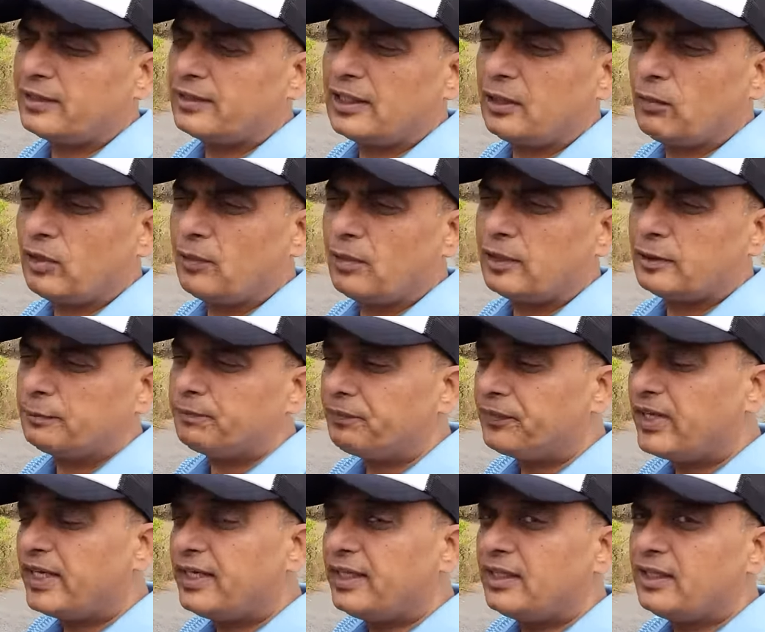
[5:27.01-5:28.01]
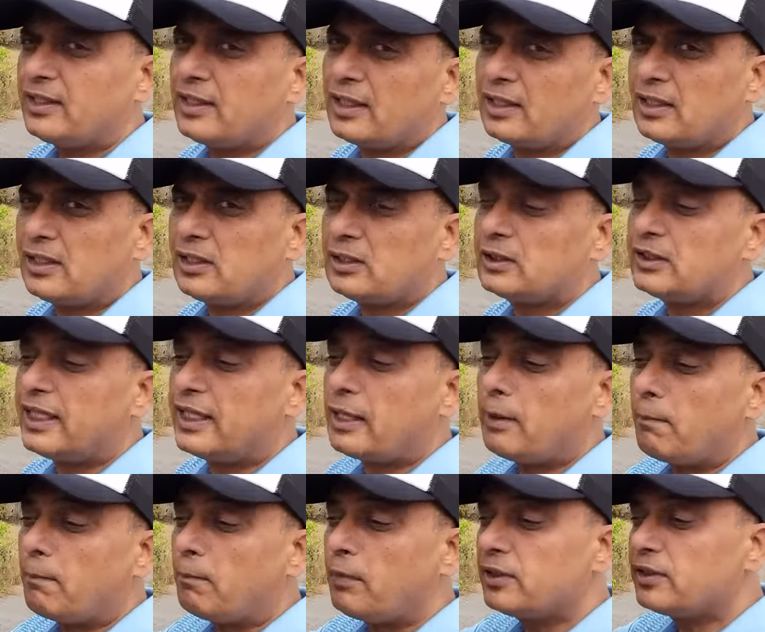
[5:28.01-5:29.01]
However, the internals, the
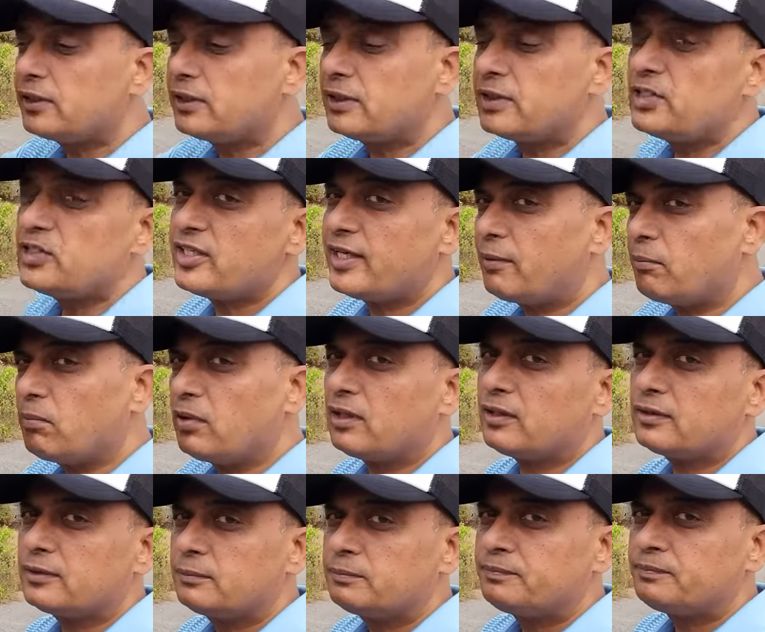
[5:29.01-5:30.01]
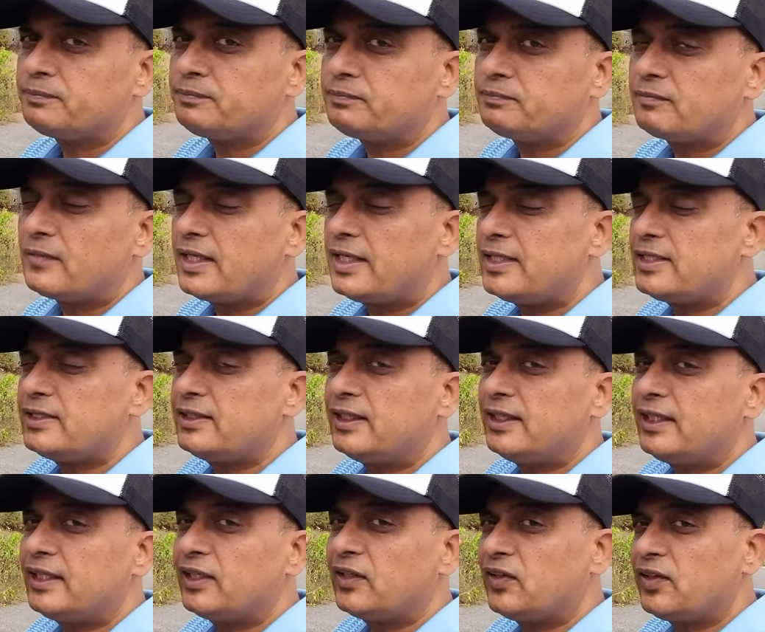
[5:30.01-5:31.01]
combustion chamber is the
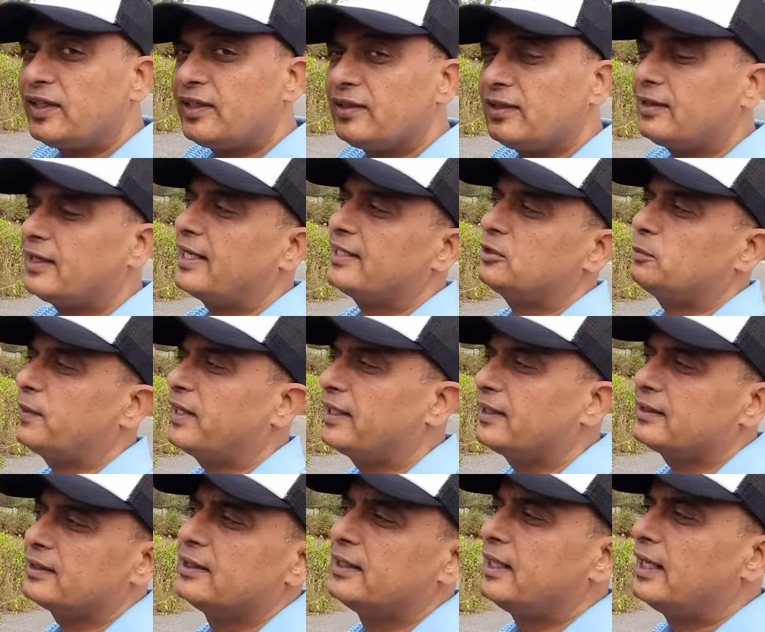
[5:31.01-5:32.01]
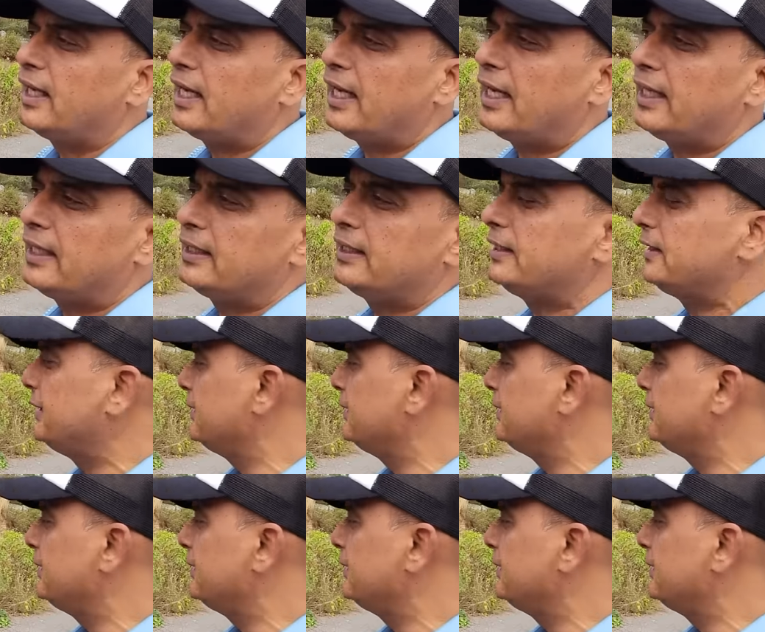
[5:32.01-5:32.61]
critical aspect. And this